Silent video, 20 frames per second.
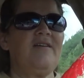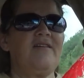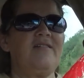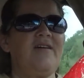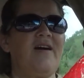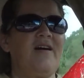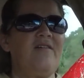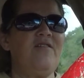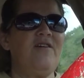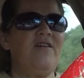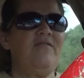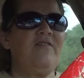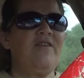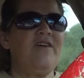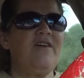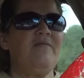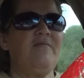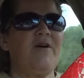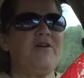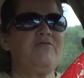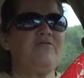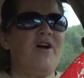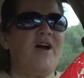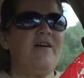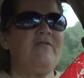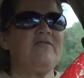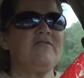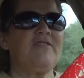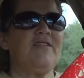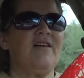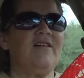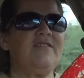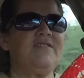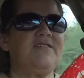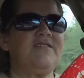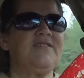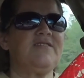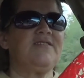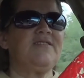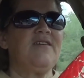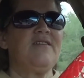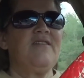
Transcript: I couldn't even get my driver's license.